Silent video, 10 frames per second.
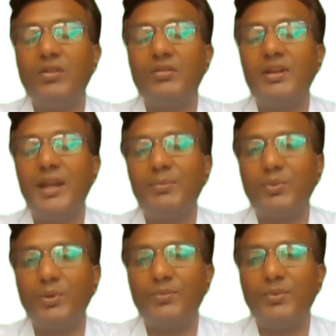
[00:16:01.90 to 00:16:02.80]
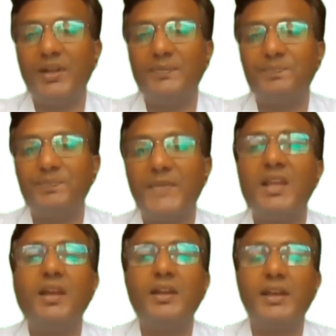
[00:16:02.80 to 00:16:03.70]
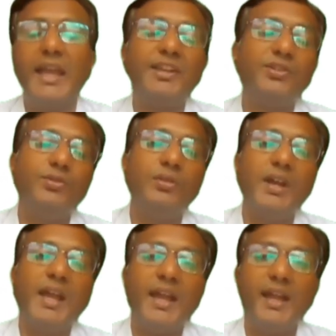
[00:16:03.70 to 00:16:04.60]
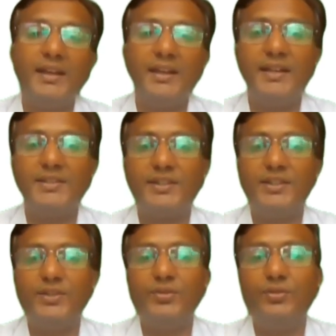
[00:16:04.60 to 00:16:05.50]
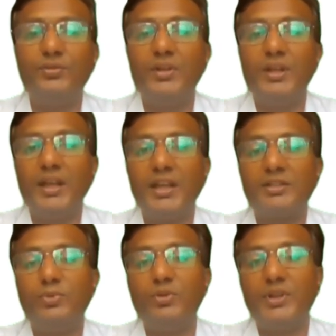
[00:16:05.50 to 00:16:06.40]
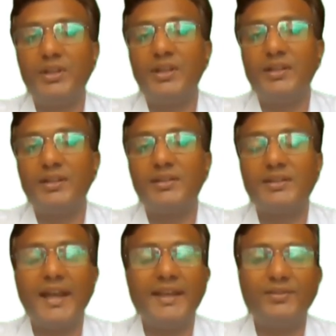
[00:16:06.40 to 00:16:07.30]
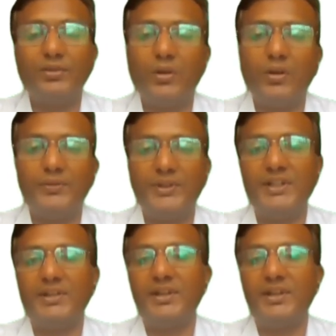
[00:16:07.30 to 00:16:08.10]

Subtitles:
or a laptop fan. Thank you, and let's continue exploring the science of heat